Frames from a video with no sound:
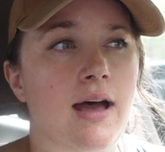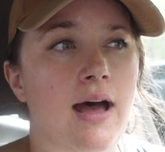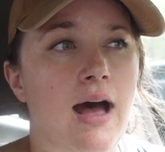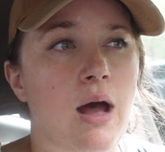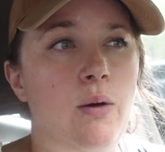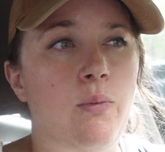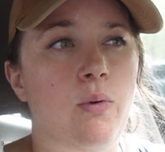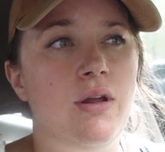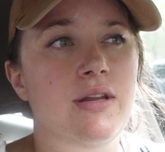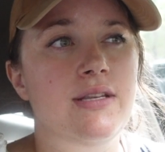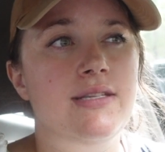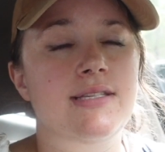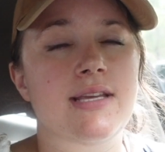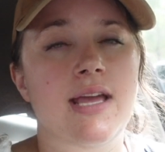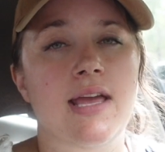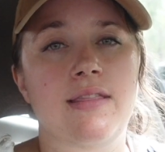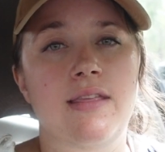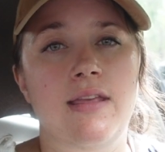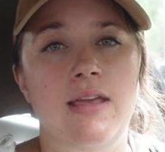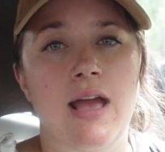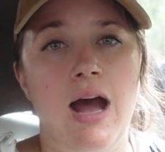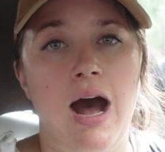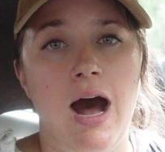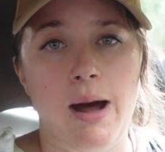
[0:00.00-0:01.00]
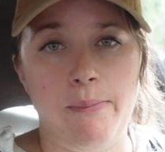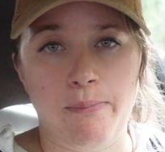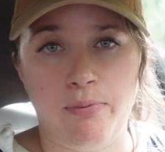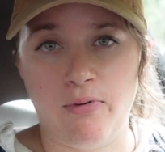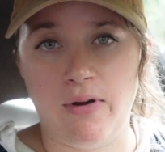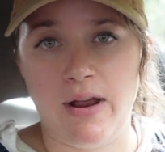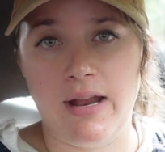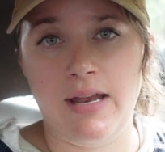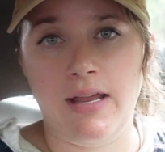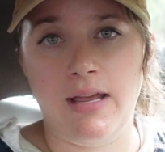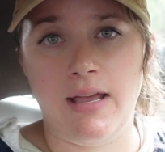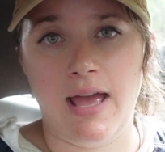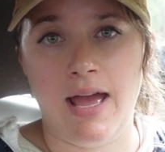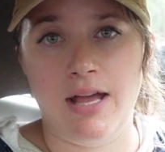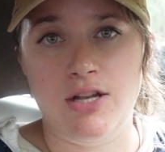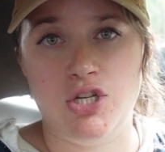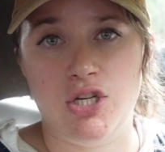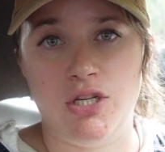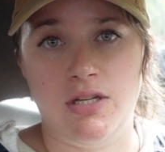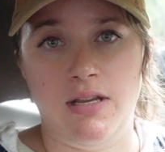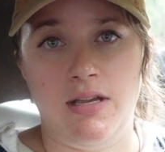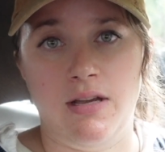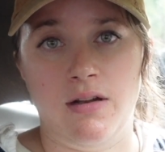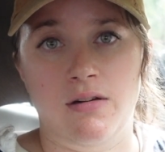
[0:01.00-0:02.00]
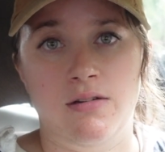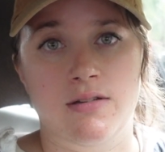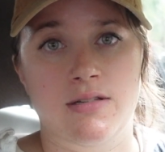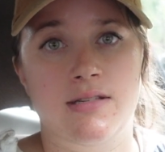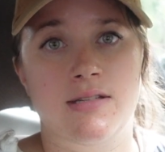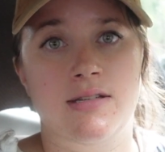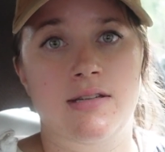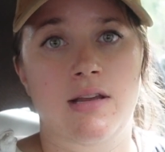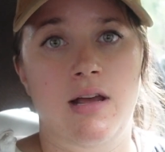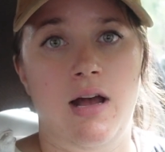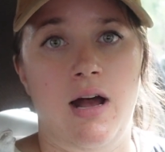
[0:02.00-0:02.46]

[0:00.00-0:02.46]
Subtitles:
I want to say the operating engineers,